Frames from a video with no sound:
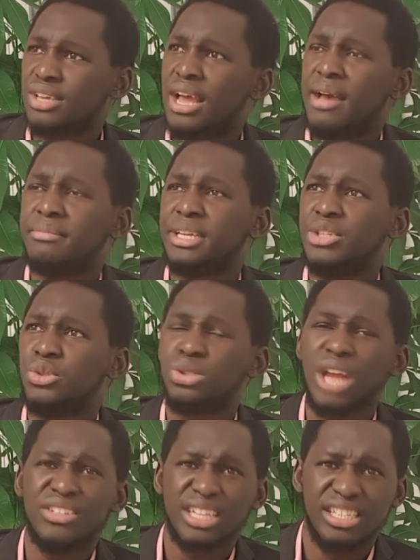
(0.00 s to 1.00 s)
in
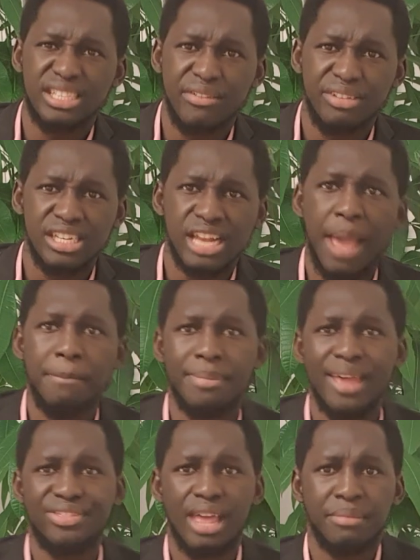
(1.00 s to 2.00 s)
2017 I
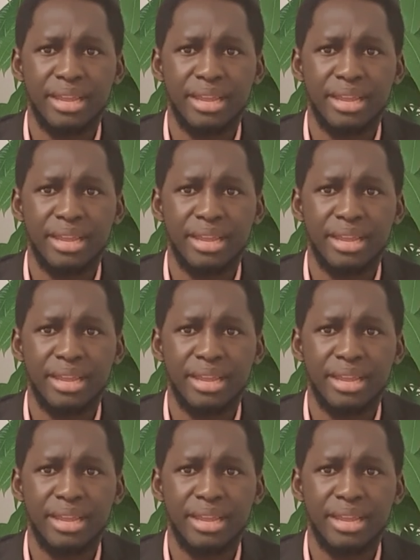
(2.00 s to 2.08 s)
met them